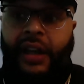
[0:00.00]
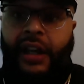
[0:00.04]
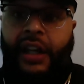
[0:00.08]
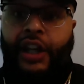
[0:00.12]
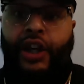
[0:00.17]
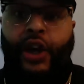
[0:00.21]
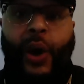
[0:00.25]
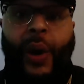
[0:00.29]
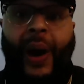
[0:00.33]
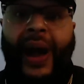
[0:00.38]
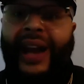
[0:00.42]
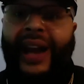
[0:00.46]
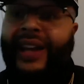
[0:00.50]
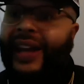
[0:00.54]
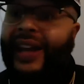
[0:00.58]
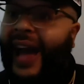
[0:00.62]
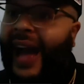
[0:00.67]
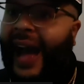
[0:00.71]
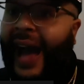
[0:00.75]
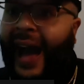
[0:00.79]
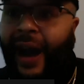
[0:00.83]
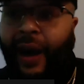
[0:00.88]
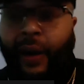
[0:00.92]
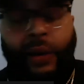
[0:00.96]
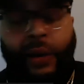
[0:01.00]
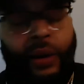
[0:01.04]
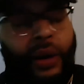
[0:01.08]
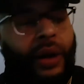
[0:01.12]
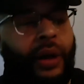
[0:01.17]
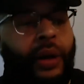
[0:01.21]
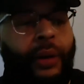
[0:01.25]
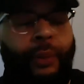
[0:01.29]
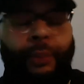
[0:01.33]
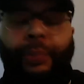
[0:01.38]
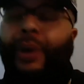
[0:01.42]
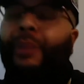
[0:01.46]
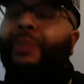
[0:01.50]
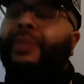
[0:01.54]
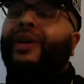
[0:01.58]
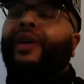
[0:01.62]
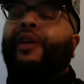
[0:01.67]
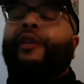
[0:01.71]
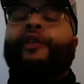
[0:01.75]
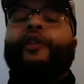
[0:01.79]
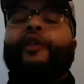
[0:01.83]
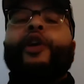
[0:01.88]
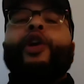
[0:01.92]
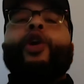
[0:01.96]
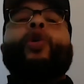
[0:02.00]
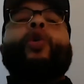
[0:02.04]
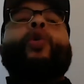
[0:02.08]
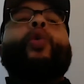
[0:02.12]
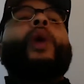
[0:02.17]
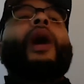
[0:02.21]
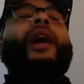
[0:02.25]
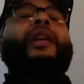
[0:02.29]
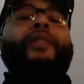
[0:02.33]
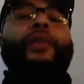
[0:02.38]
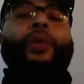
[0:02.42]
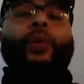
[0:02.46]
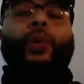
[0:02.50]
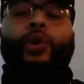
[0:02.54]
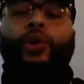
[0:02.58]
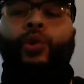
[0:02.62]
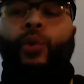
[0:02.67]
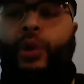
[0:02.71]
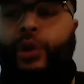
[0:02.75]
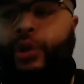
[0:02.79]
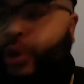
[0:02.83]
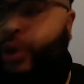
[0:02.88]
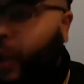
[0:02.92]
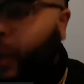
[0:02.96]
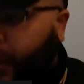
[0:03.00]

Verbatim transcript: You know, and now put me in front of whoever. What do you want to